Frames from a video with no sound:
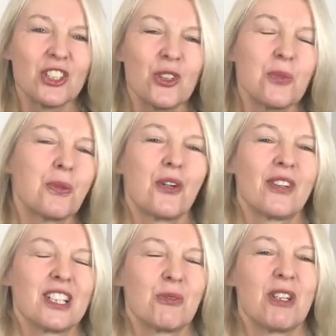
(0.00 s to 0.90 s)
good
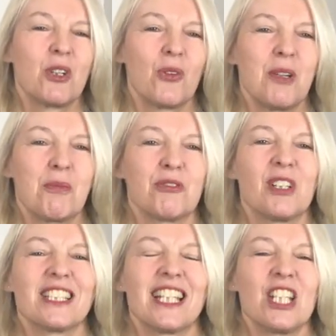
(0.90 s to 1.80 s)
progress with your
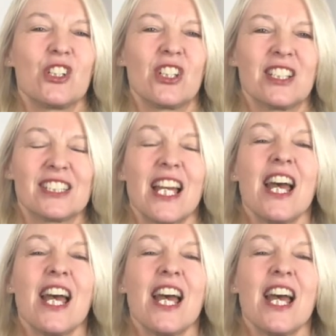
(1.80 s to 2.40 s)
improvisations.